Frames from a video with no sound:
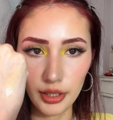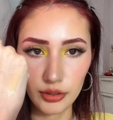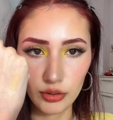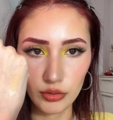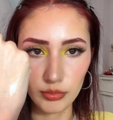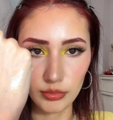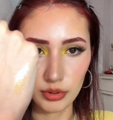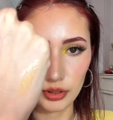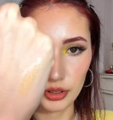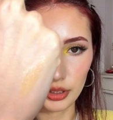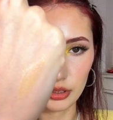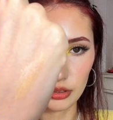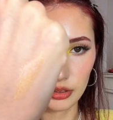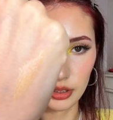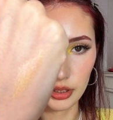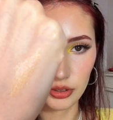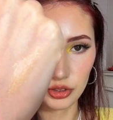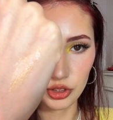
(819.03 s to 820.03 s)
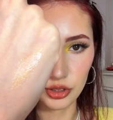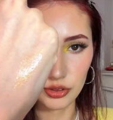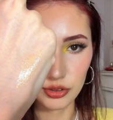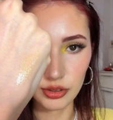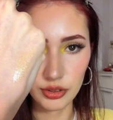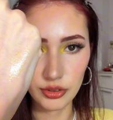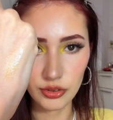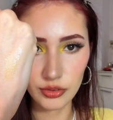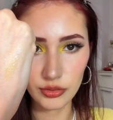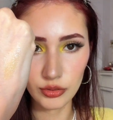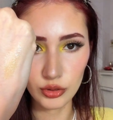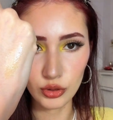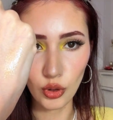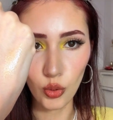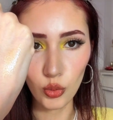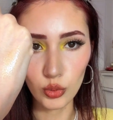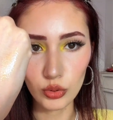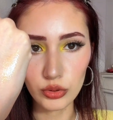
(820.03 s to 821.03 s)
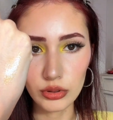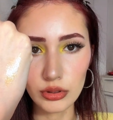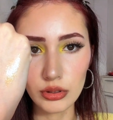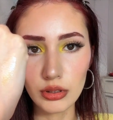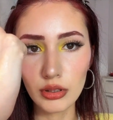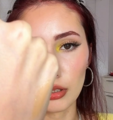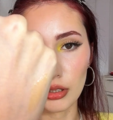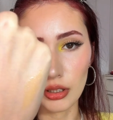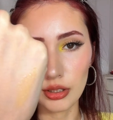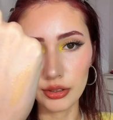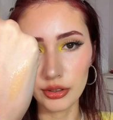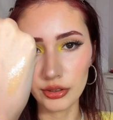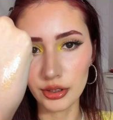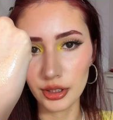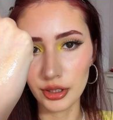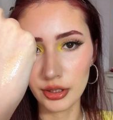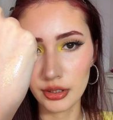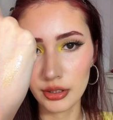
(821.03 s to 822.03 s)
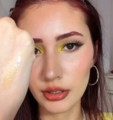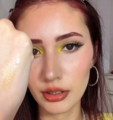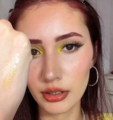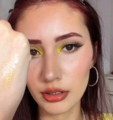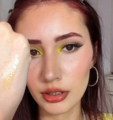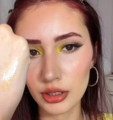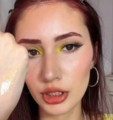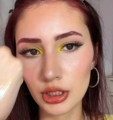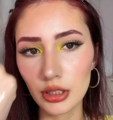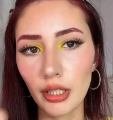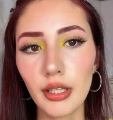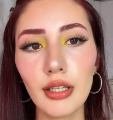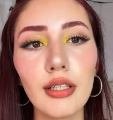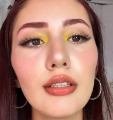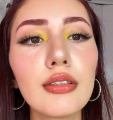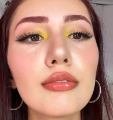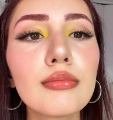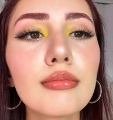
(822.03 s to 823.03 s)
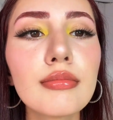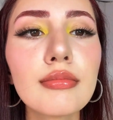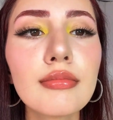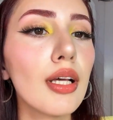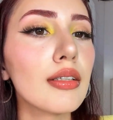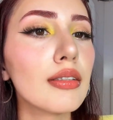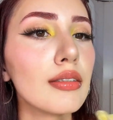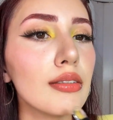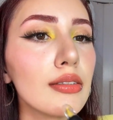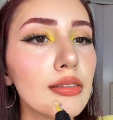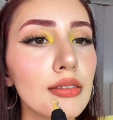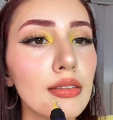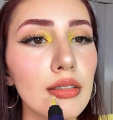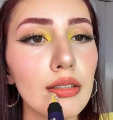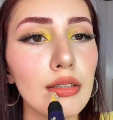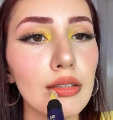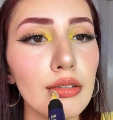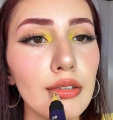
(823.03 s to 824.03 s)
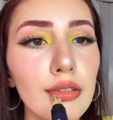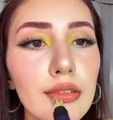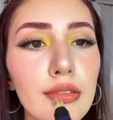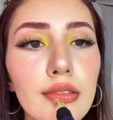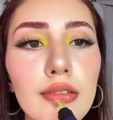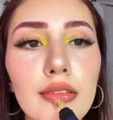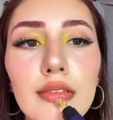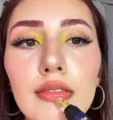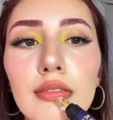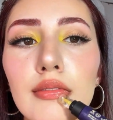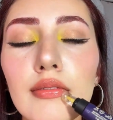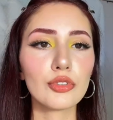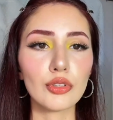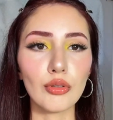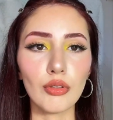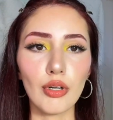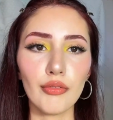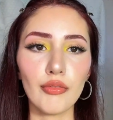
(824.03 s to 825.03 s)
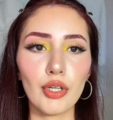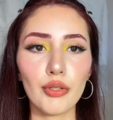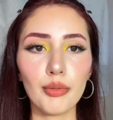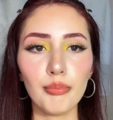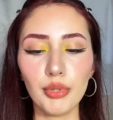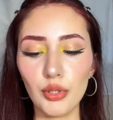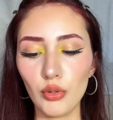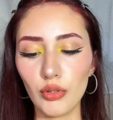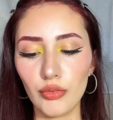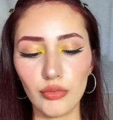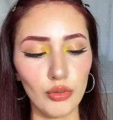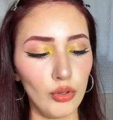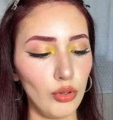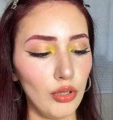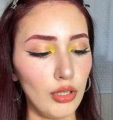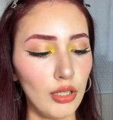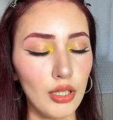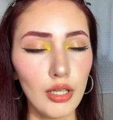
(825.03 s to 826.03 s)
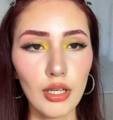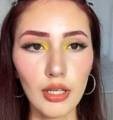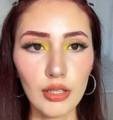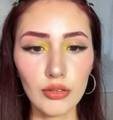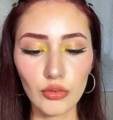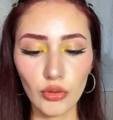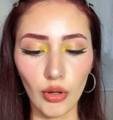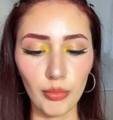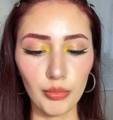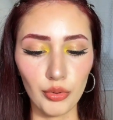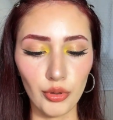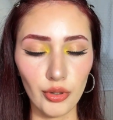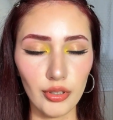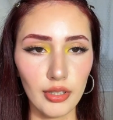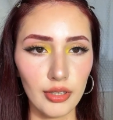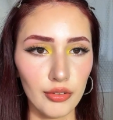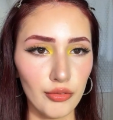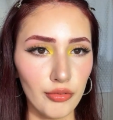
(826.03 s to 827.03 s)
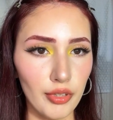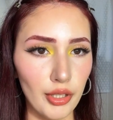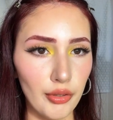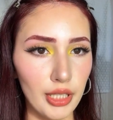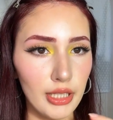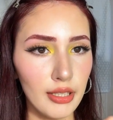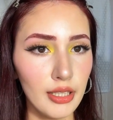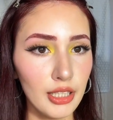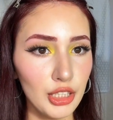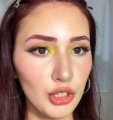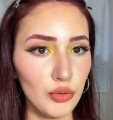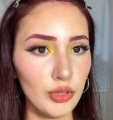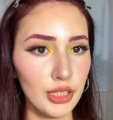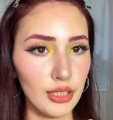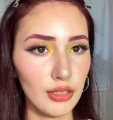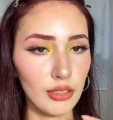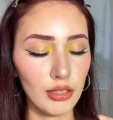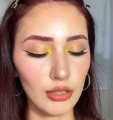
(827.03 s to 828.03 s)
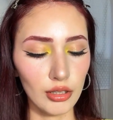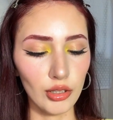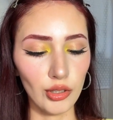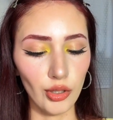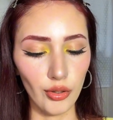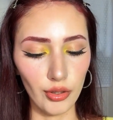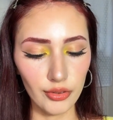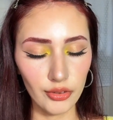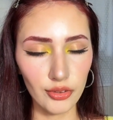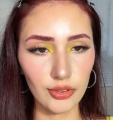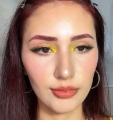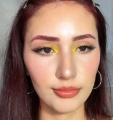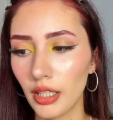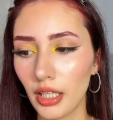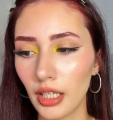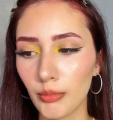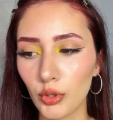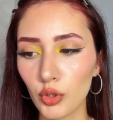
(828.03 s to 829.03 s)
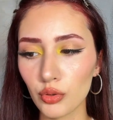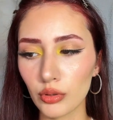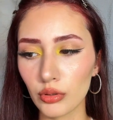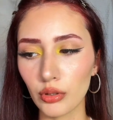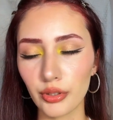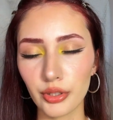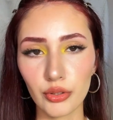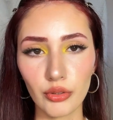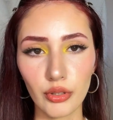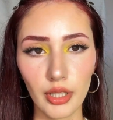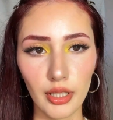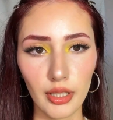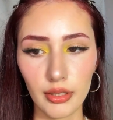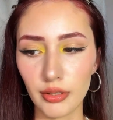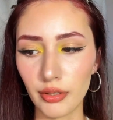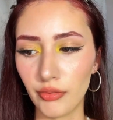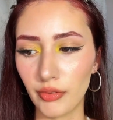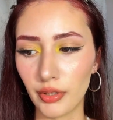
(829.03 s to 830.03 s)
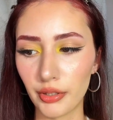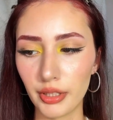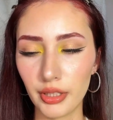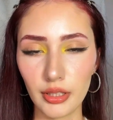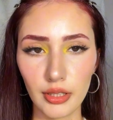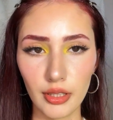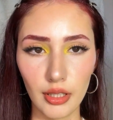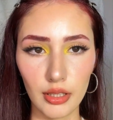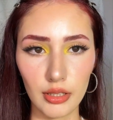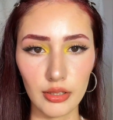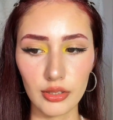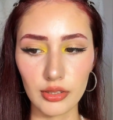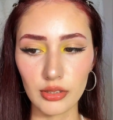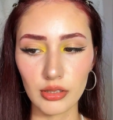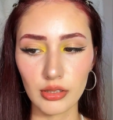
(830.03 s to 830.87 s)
it completely. It's just this golden glitter shade, like this now. So a very beautiful topper, a very unique gloss. And I'm also going to add a very nice